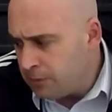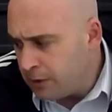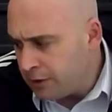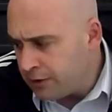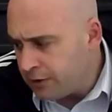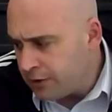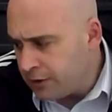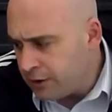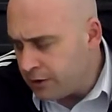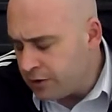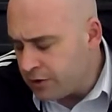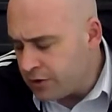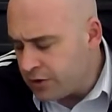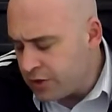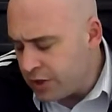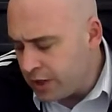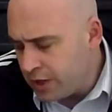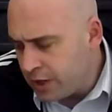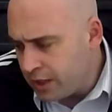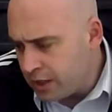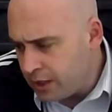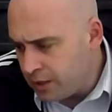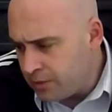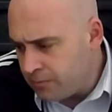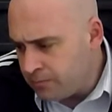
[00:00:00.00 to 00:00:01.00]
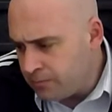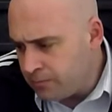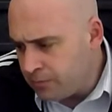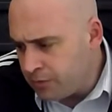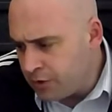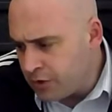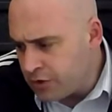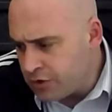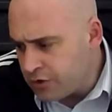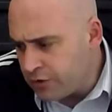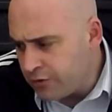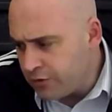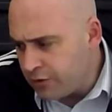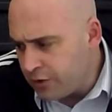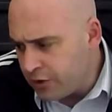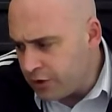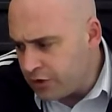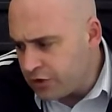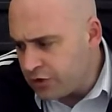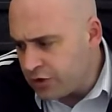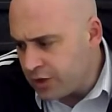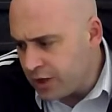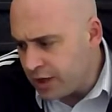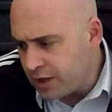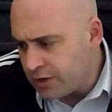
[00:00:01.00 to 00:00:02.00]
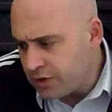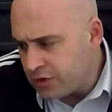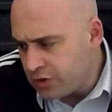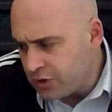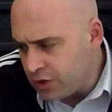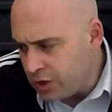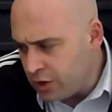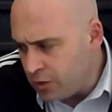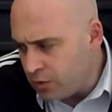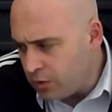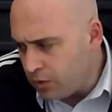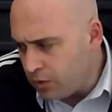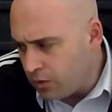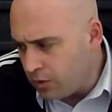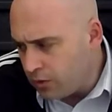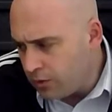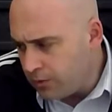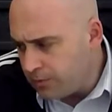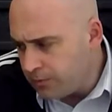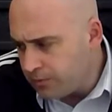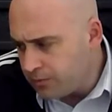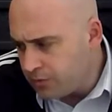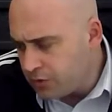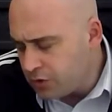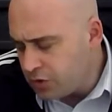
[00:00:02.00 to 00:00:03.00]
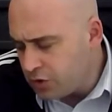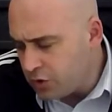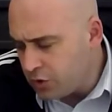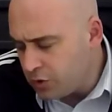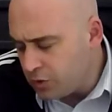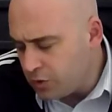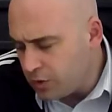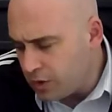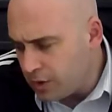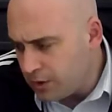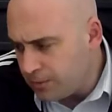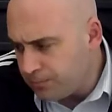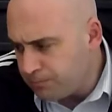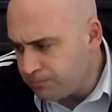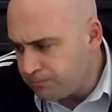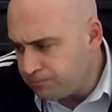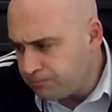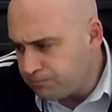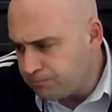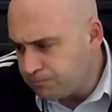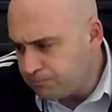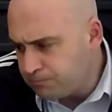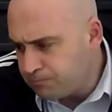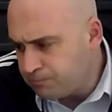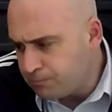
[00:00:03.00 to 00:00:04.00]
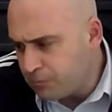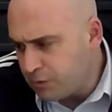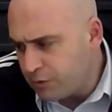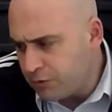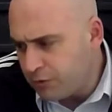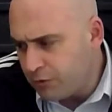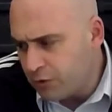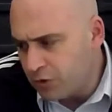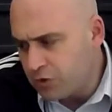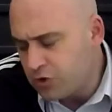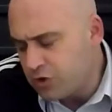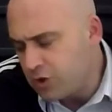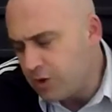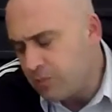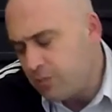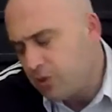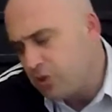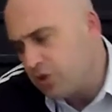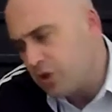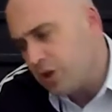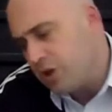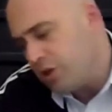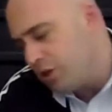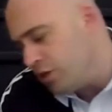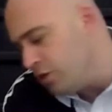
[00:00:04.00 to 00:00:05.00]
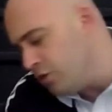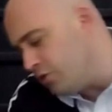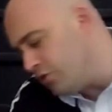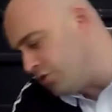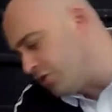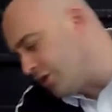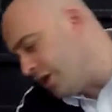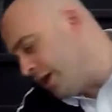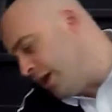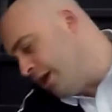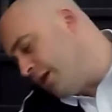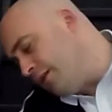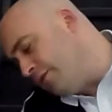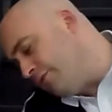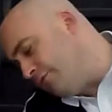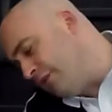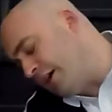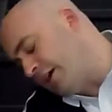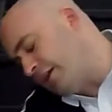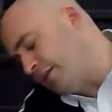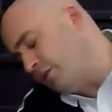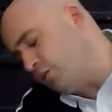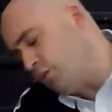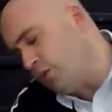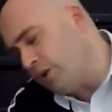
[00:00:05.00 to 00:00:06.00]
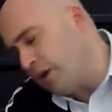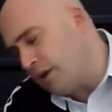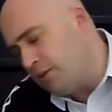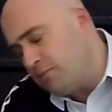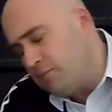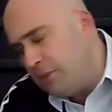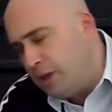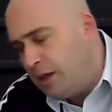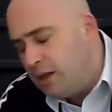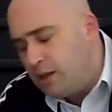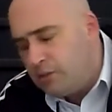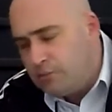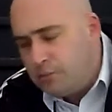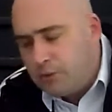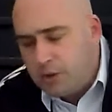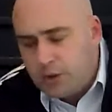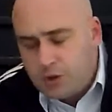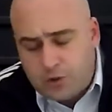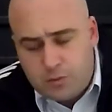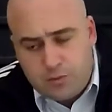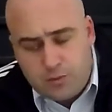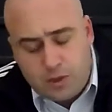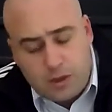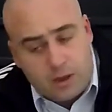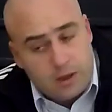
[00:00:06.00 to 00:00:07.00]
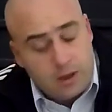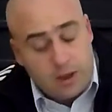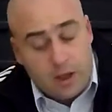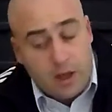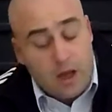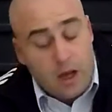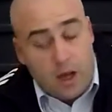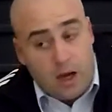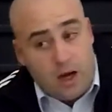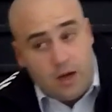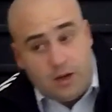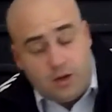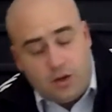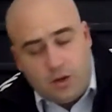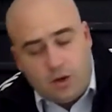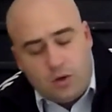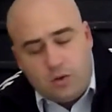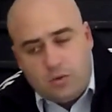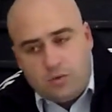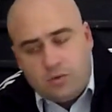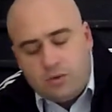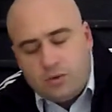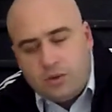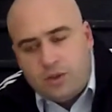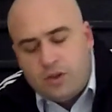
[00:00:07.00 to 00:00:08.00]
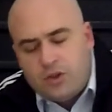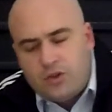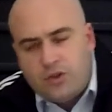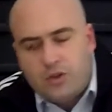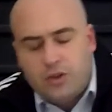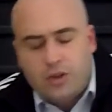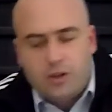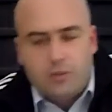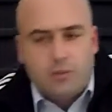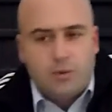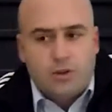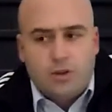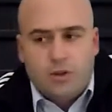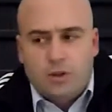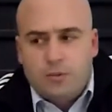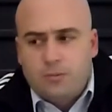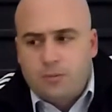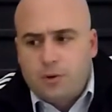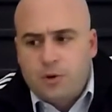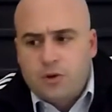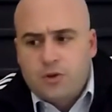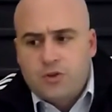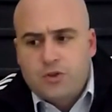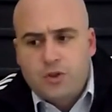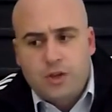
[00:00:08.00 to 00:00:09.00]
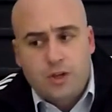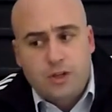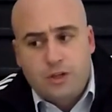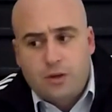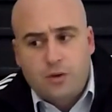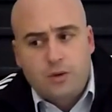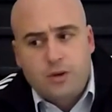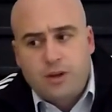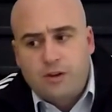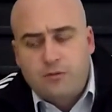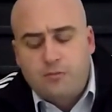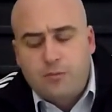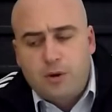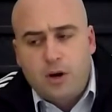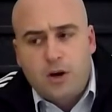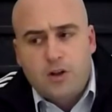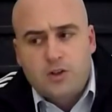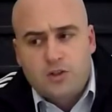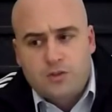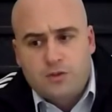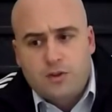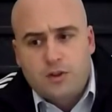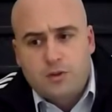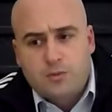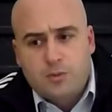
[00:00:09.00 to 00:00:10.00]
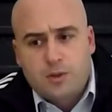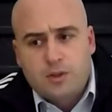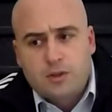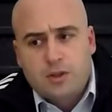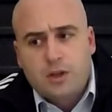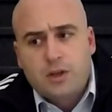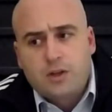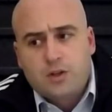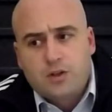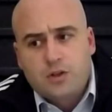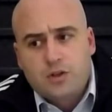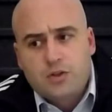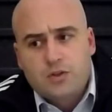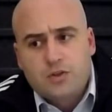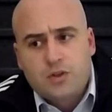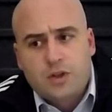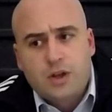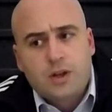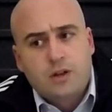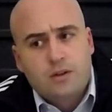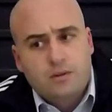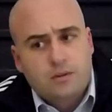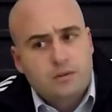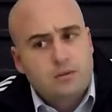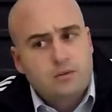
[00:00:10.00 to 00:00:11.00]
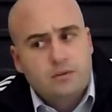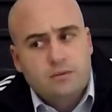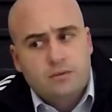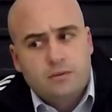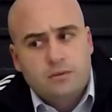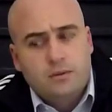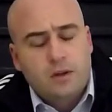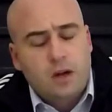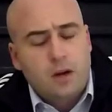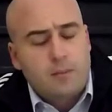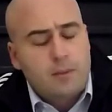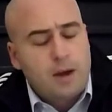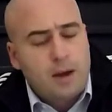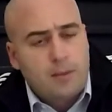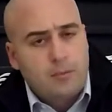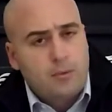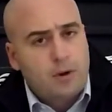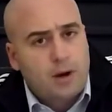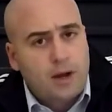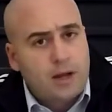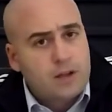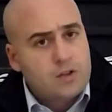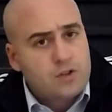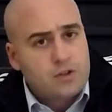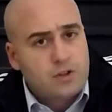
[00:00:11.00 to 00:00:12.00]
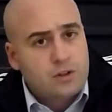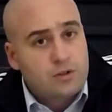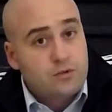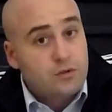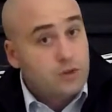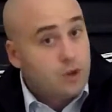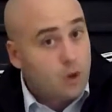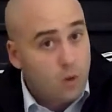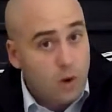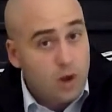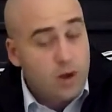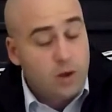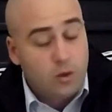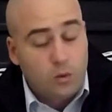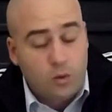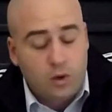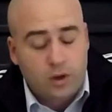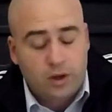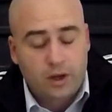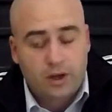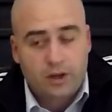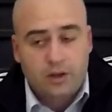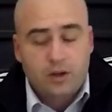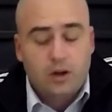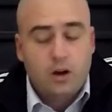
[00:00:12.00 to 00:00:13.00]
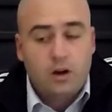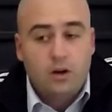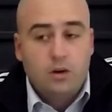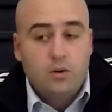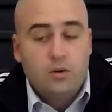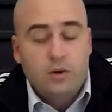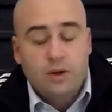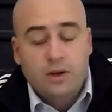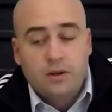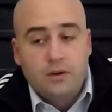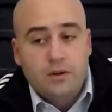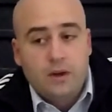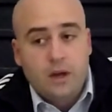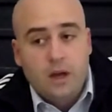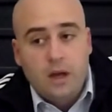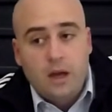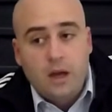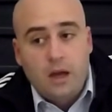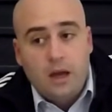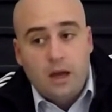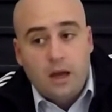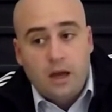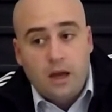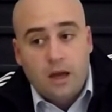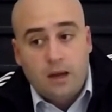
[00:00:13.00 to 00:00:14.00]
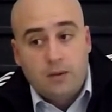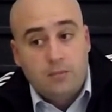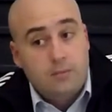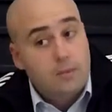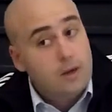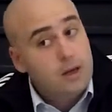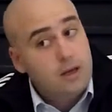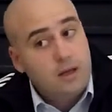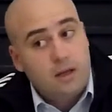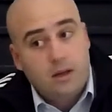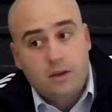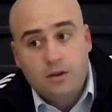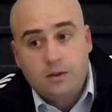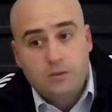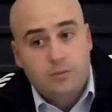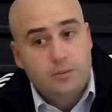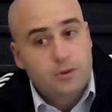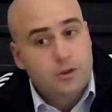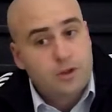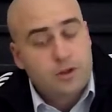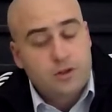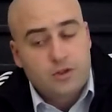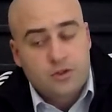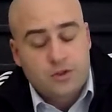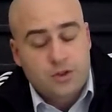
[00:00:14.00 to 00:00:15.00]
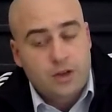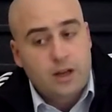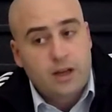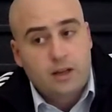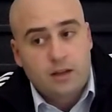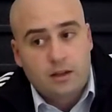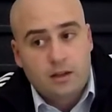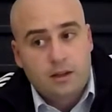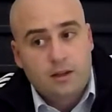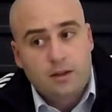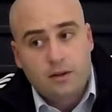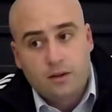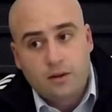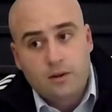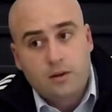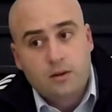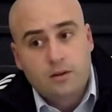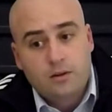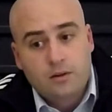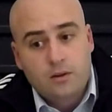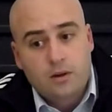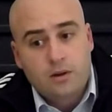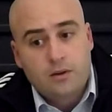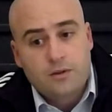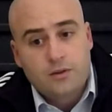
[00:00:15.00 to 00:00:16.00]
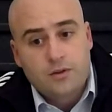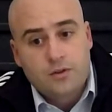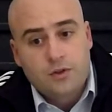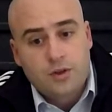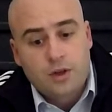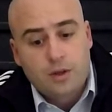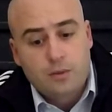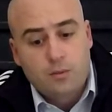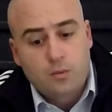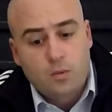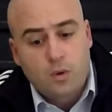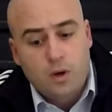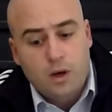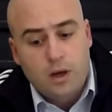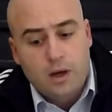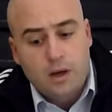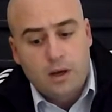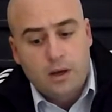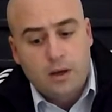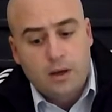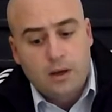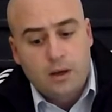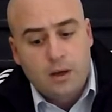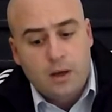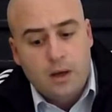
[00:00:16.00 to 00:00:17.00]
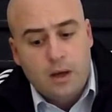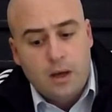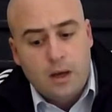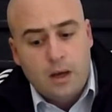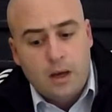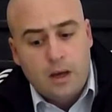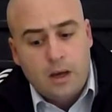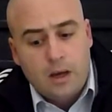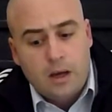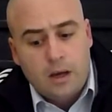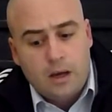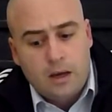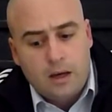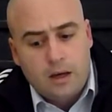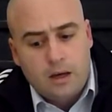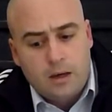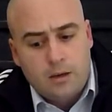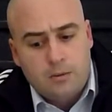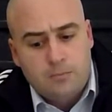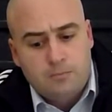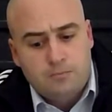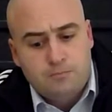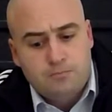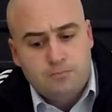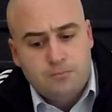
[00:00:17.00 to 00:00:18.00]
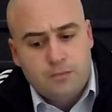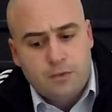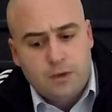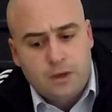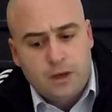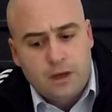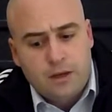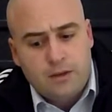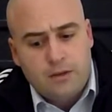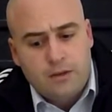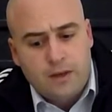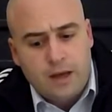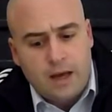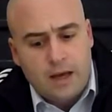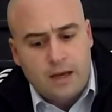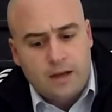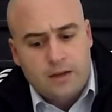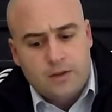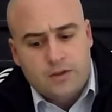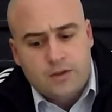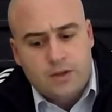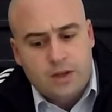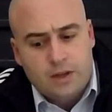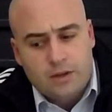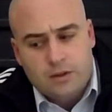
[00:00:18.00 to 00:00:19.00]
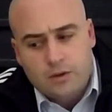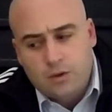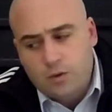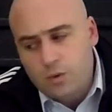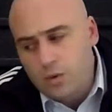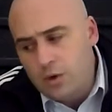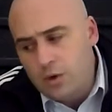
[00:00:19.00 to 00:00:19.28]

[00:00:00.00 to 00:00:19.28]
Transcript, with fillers: But there's a, um, there's a very sad sequel to um, the first image I used. The fact that when I meet a Buddhist monk, I don't consider them a good person, I don't have positive expectations, that I'm apprehensive, knowing what I know, and, and many other Buddhists, sadly, are, are the same way. Um, and that is that in